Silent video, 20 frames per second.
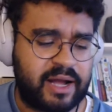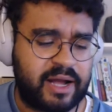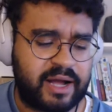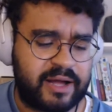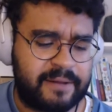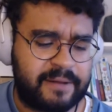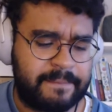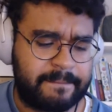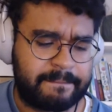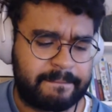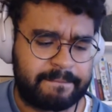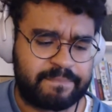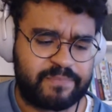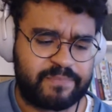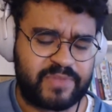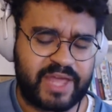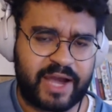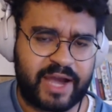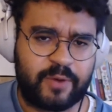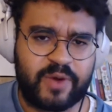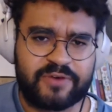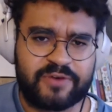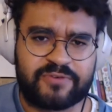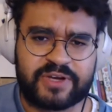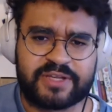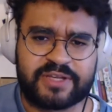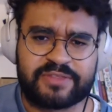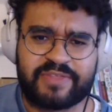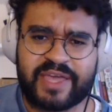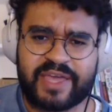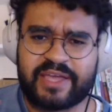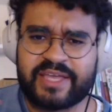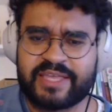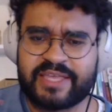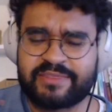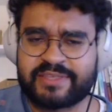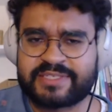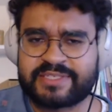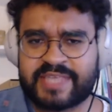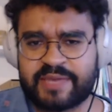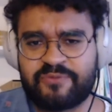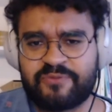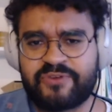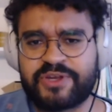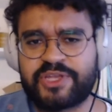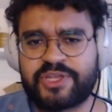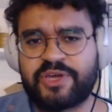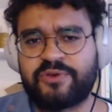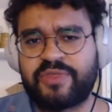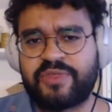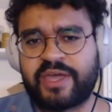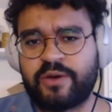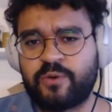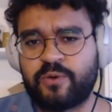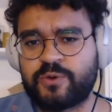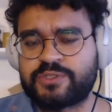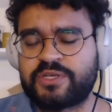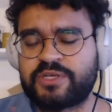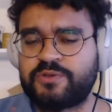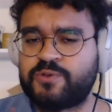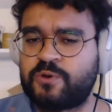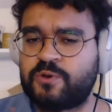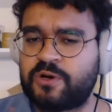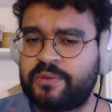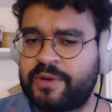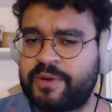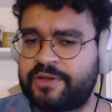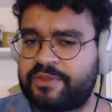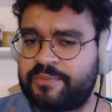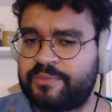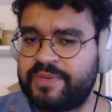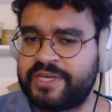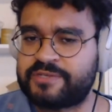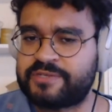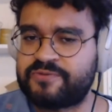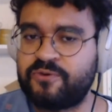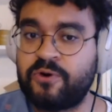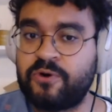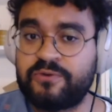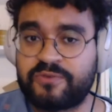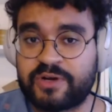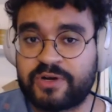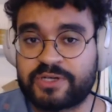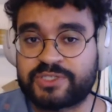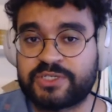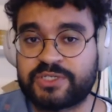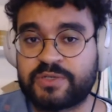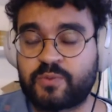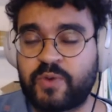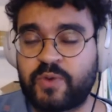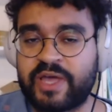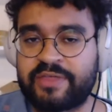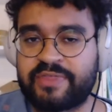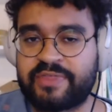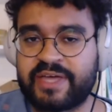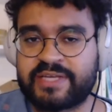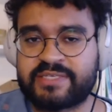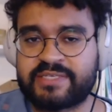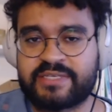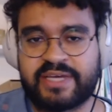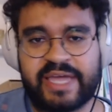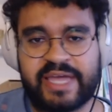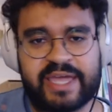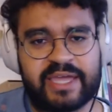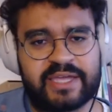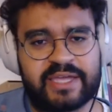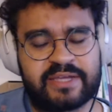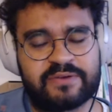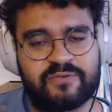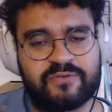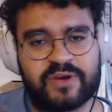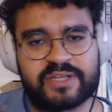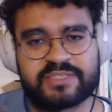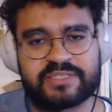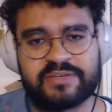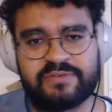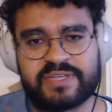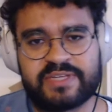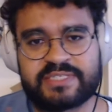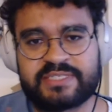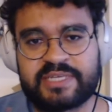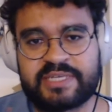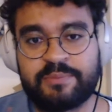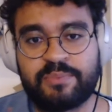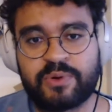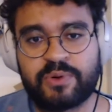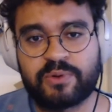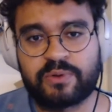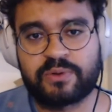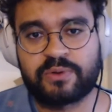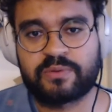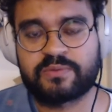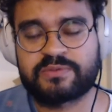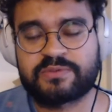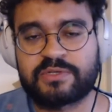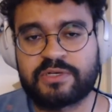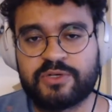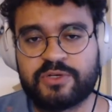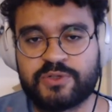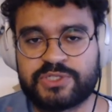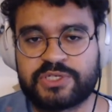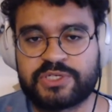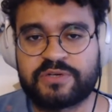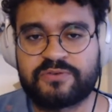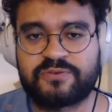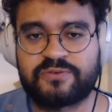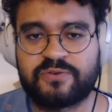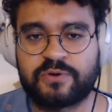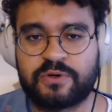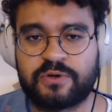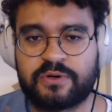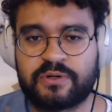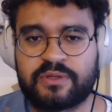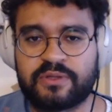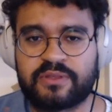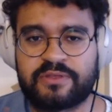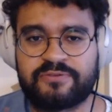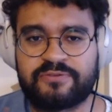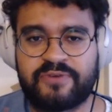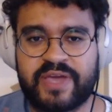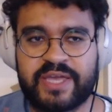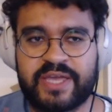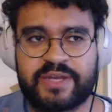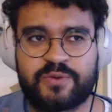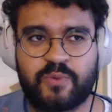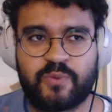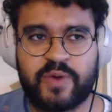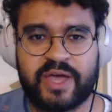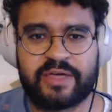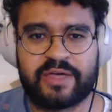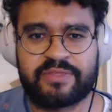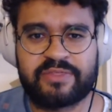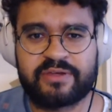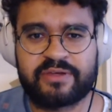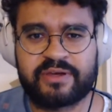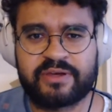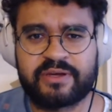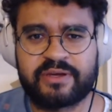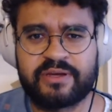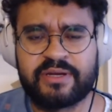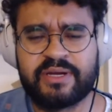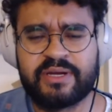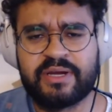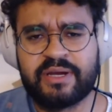Um, however, they in the same video they also talk about the PS4 version where there's a relatively simple solution for the fade where the